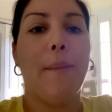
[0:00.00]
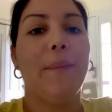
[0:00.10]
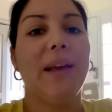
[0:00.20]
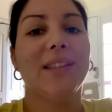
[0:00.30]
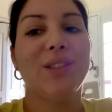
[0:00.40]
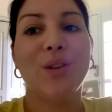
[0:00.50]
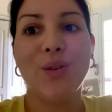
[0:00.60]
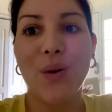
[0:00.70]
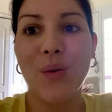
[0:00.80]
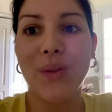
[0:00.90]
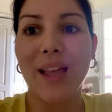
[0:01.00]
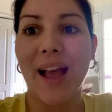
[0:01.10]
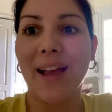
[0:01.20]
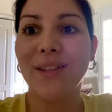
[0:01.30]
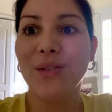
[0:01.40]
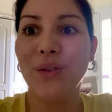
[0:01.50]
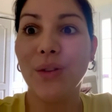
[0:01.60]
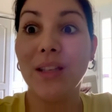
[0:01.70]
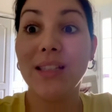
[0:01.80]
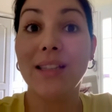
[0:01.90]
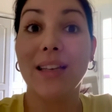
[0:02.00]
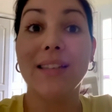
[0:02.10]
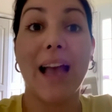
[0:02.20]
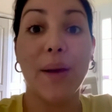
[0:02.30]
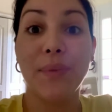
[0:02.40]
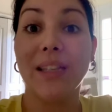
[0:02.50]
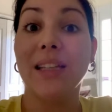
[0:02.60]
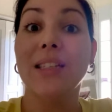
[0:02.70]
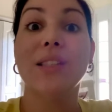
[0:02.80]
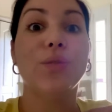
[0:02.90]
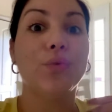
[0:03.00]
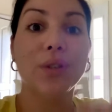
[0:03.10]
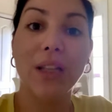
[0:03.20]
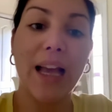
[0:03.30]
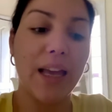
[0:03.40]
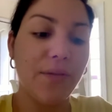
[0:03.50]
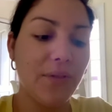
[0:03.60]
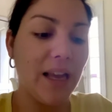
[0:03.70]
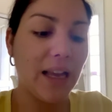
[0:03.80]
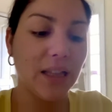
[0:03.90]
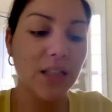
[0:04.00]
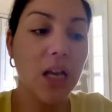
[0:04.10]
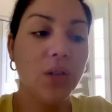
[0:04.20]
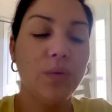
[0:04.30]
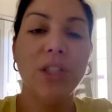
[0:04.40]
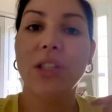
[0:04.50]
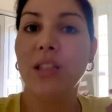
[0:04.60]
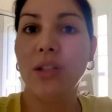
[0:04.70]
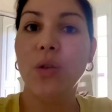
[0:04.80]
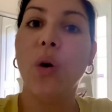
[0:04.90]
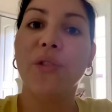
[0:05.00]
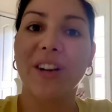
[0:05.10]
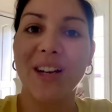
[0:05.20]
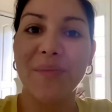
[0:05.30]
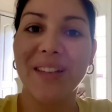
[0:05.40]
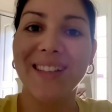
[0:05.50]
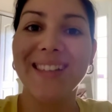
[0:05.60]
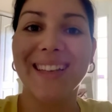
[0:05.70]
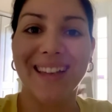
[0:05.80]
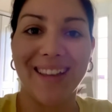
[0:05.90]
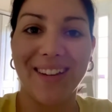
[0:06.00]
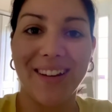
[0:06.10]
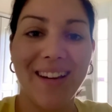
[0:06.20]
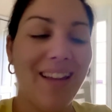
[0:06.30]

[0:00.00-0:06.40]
but to know that, you know, these things happen, that this is real life and we just need to overcome it together.